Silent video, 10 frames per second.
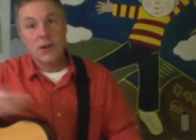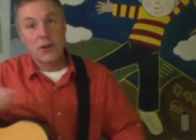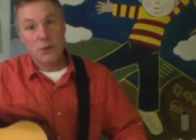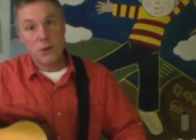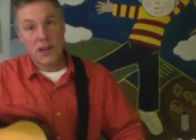
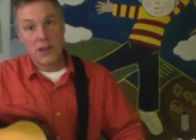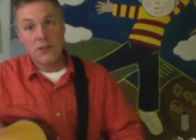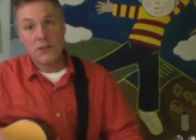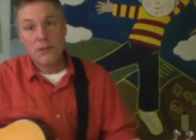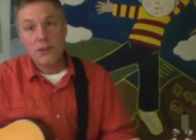
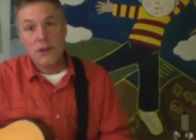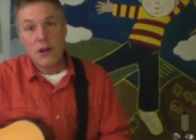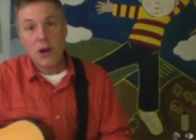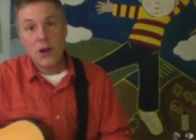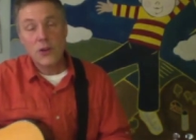well,
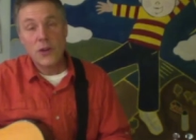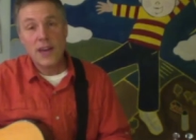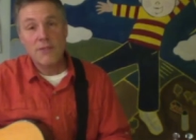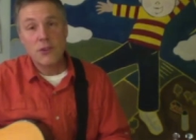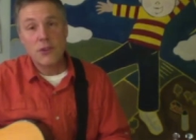all you
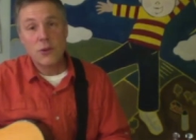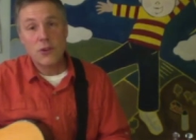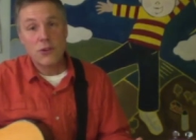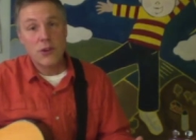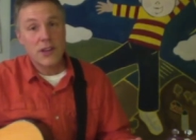have to do
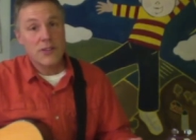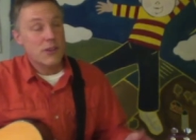is look at